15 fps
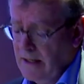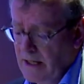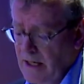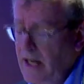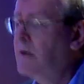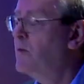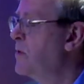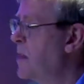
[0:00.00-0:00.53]

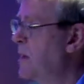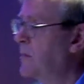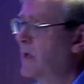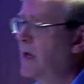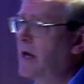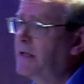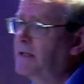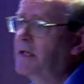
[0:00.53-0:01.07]
And remember,
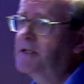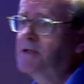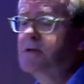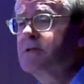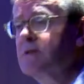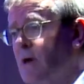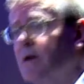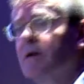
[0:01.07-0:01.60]
architecture
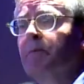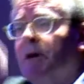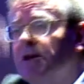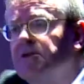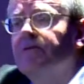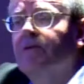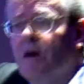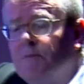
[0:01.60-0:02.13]
is not a
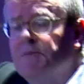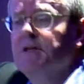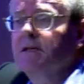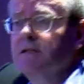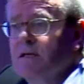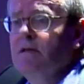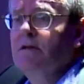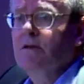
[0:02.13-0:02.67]
bunch of
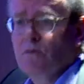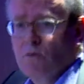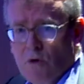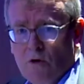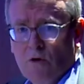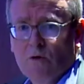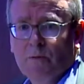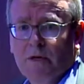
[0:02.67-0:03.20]
objects in the
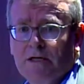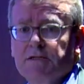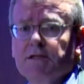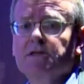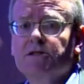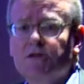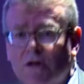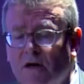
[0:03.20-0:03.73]
world, but it's a
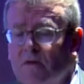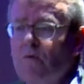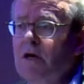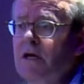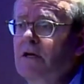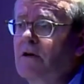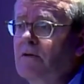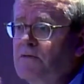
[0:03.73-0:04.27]
certain
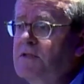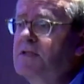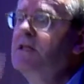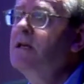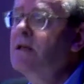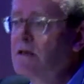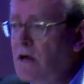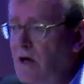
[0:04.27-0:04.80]
way of
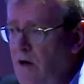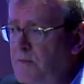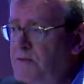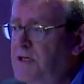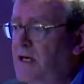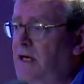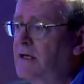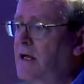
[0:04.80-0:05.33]
seeing the
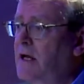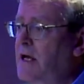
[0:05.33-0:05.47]
object.